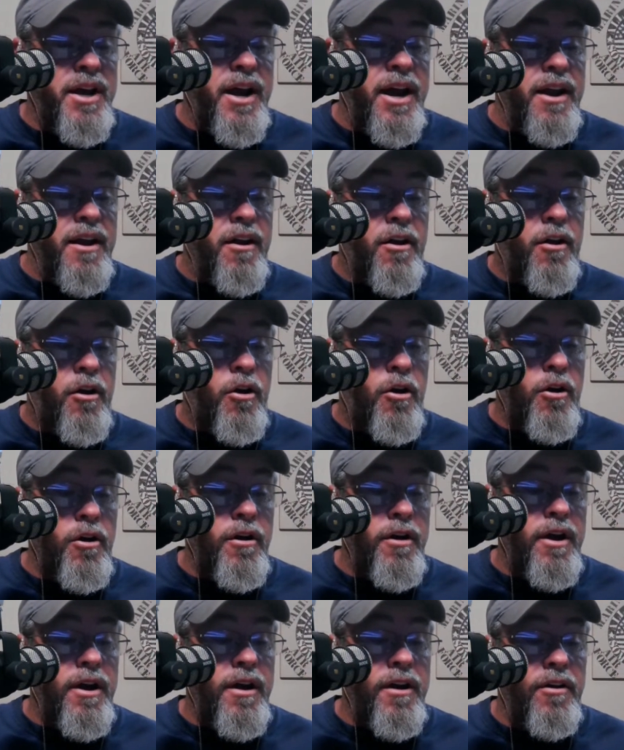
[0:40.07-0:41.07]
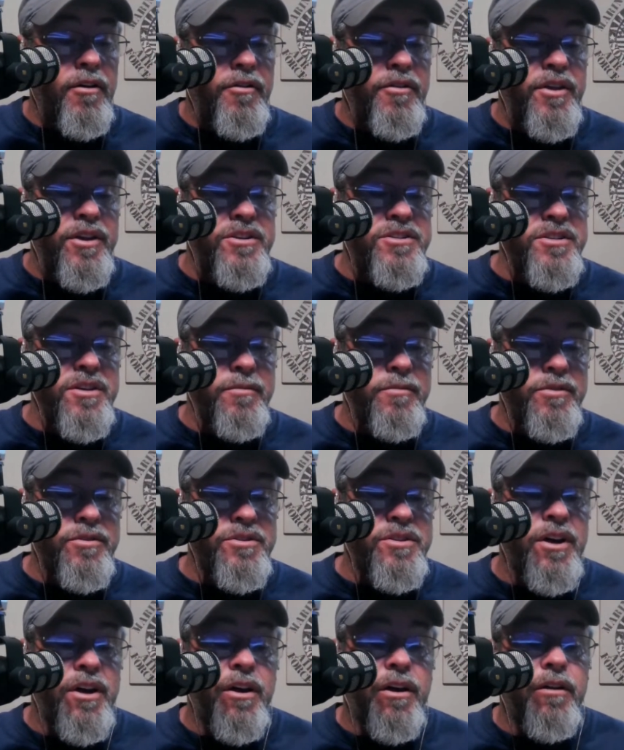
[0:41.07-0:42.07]
and heart healthy
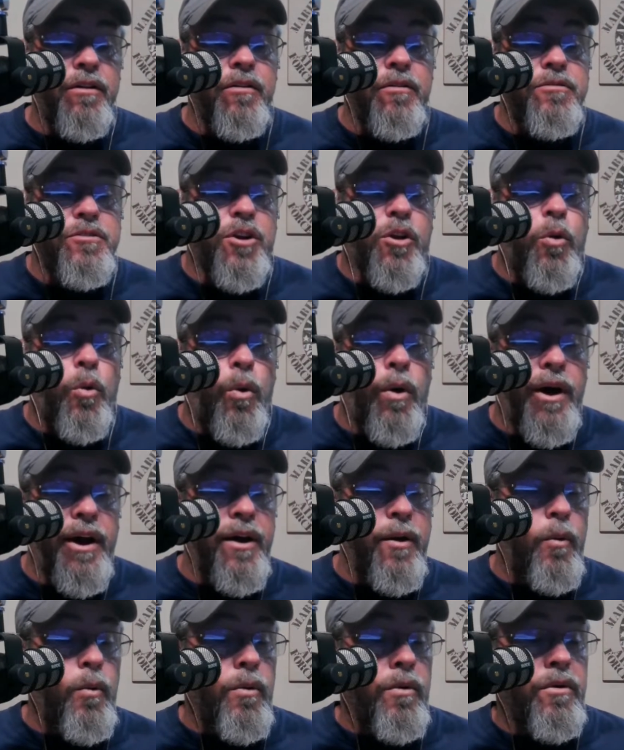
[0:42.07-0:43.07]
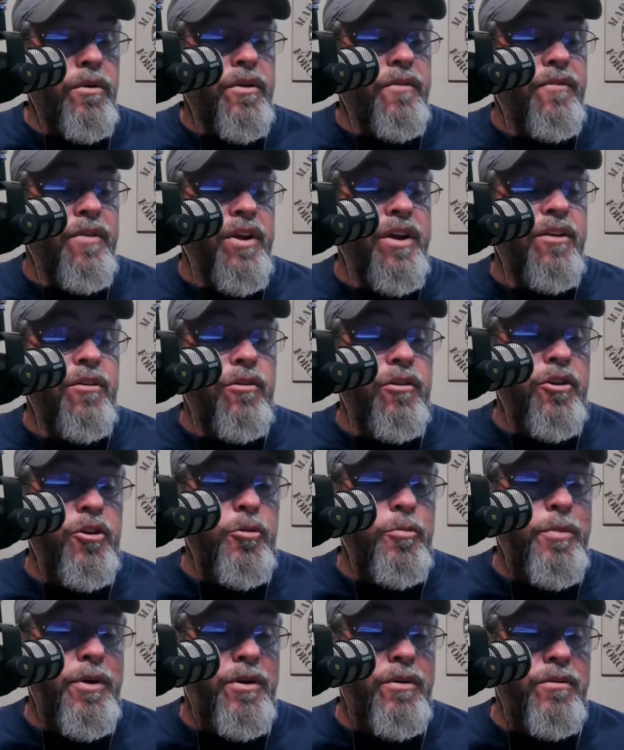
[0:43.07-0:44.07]
symbols, there's a quiet world of legal
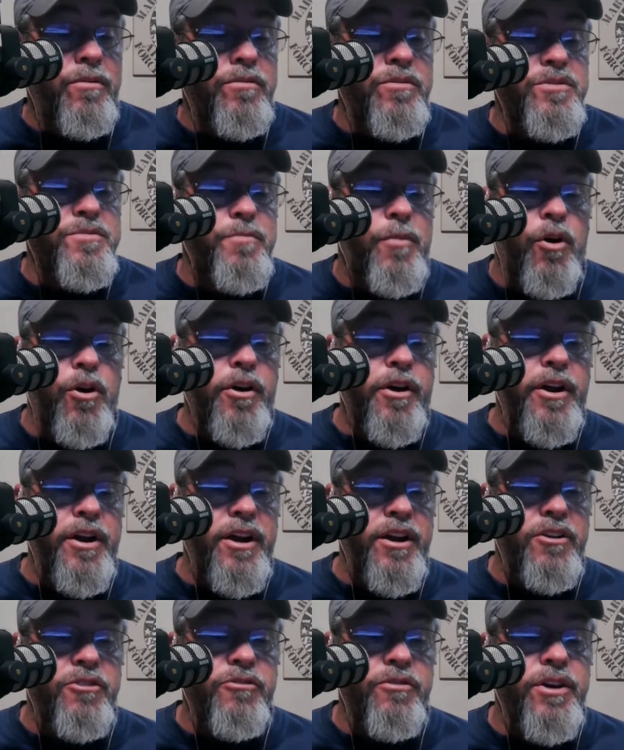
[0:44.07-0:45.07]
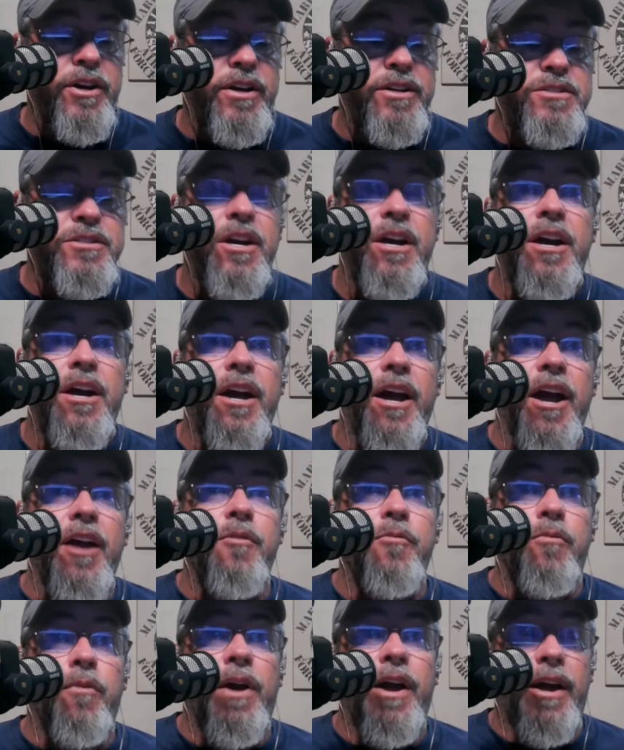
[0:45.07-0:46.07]
loopholes, marketing tricks,
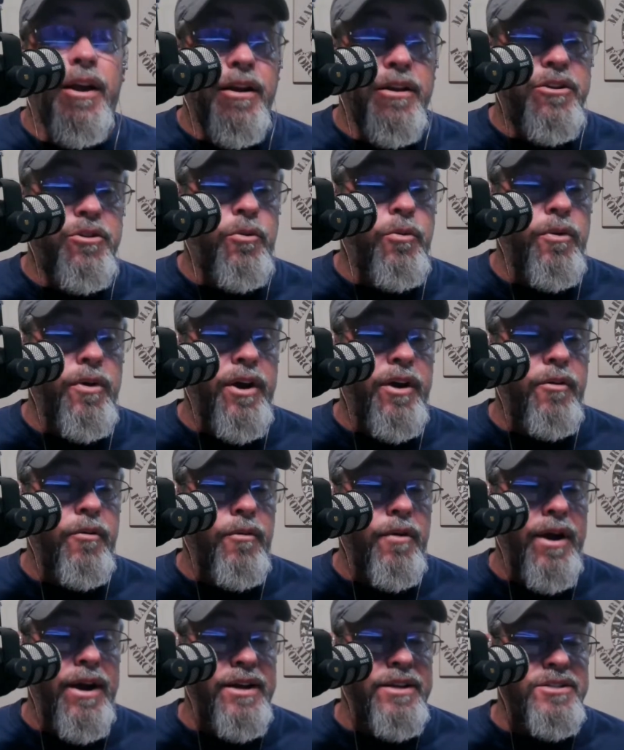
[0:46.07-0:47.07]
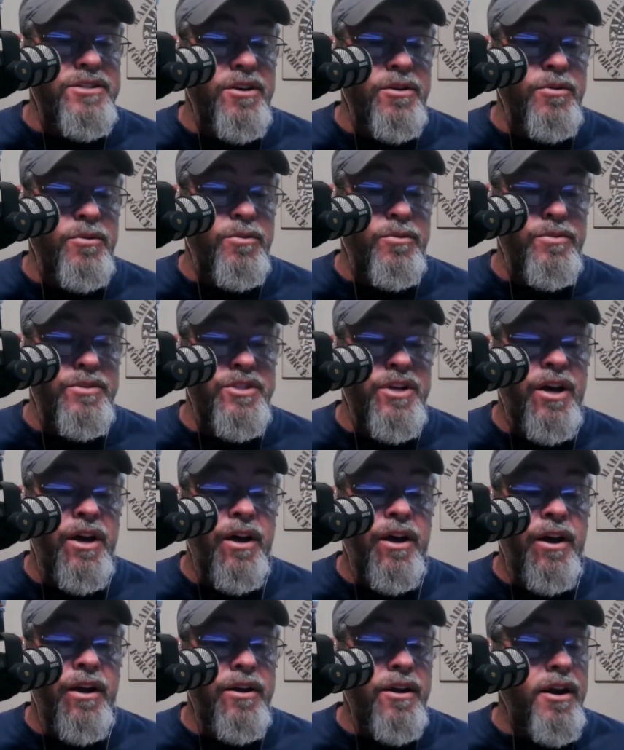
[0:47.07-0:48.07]
and regulatory gray zones.
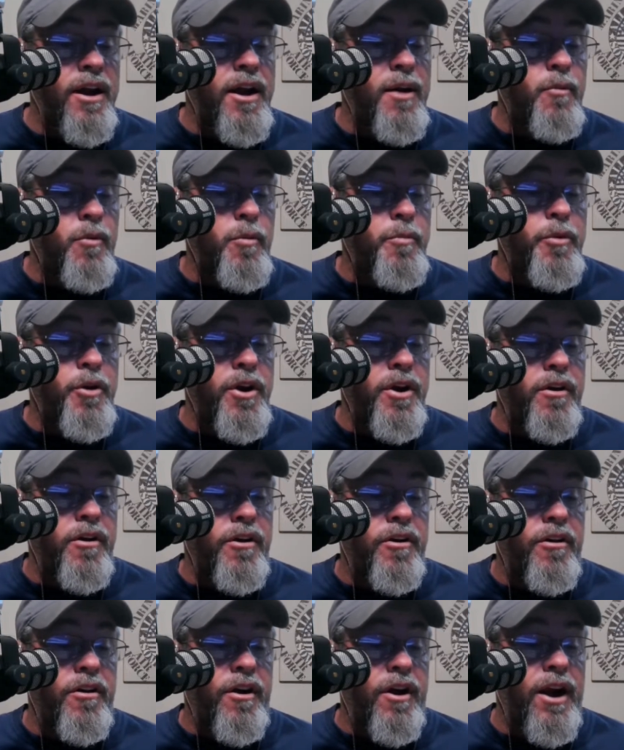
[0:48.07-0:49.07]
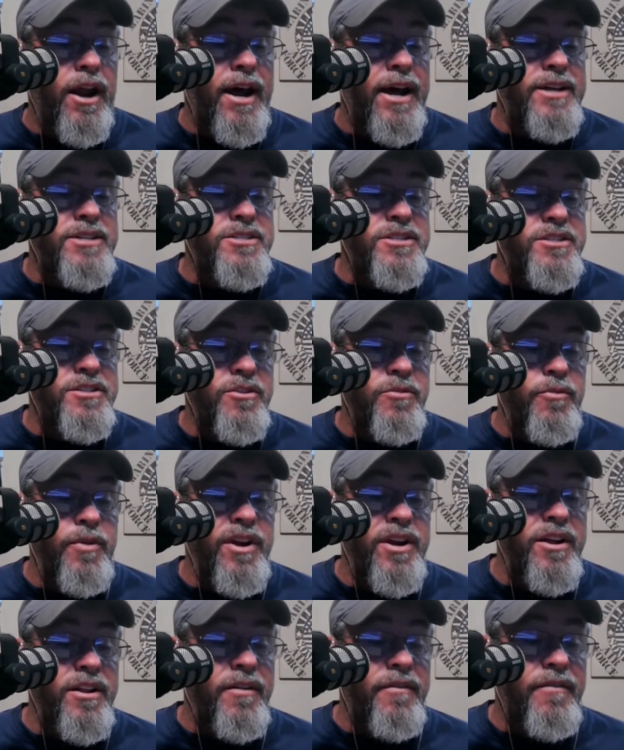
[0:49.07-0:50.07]
Today we're putting on our glasses and
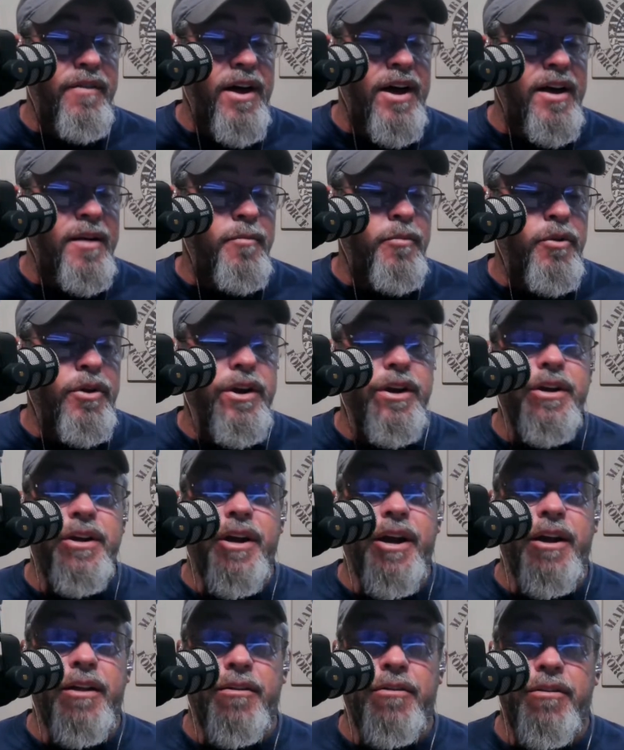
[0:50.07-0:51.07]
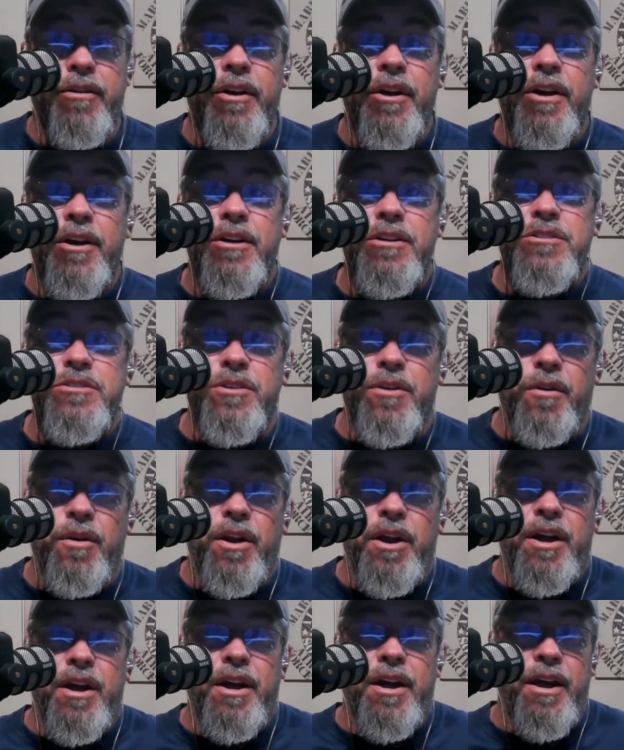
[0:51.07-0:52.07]
reading the fine print together. So
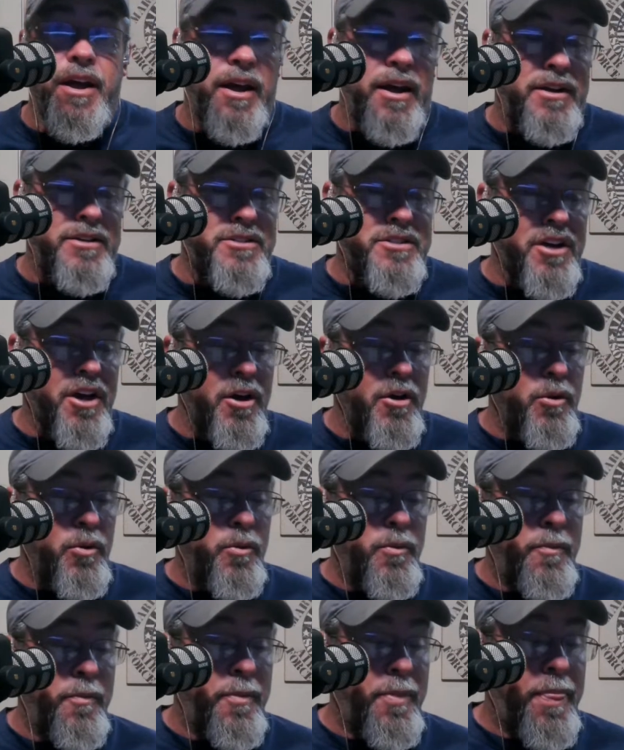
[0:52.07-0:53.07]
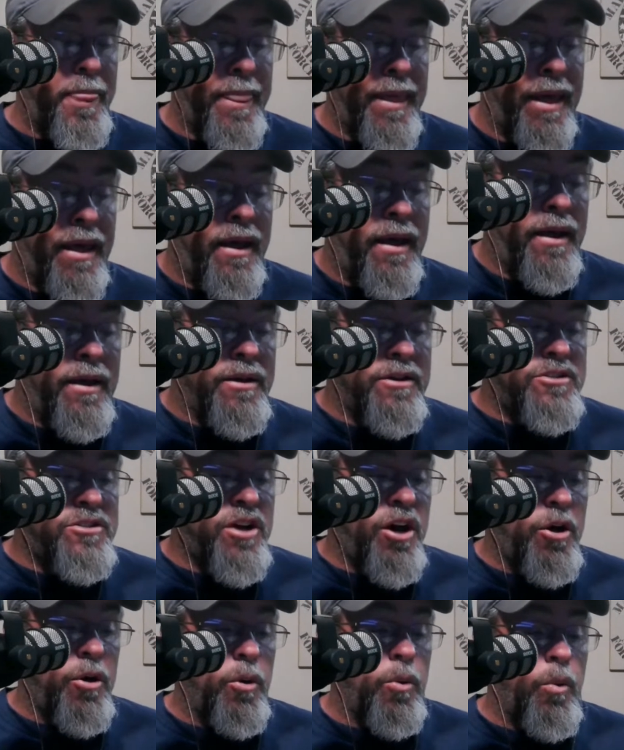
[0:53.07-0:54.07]
let's go.
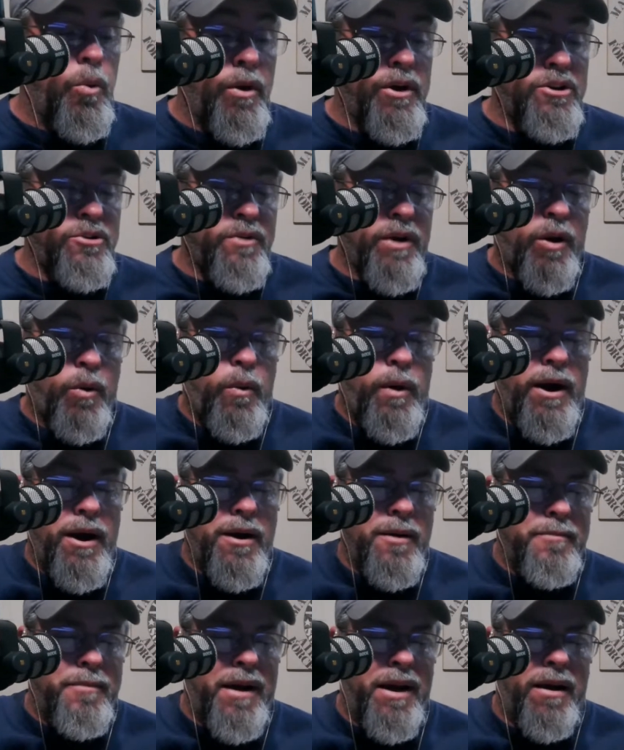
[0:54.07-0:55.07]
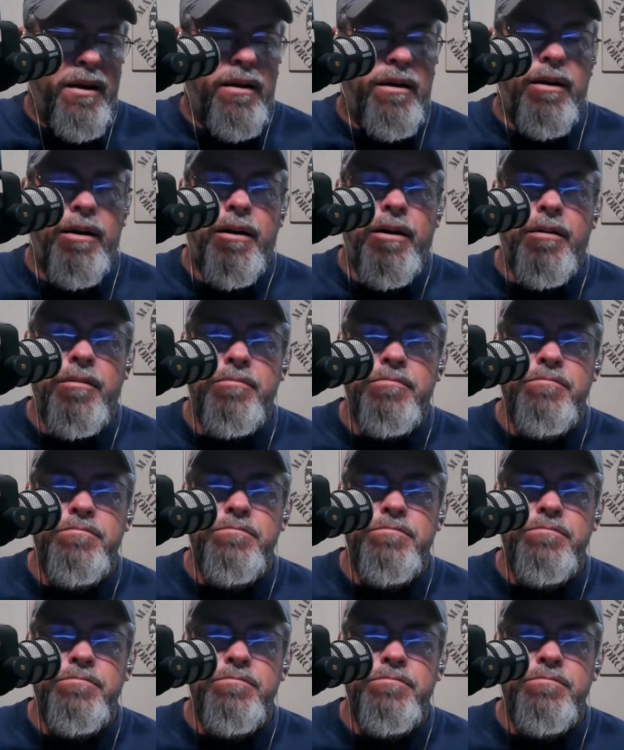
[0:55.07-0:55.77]
So, what's required by law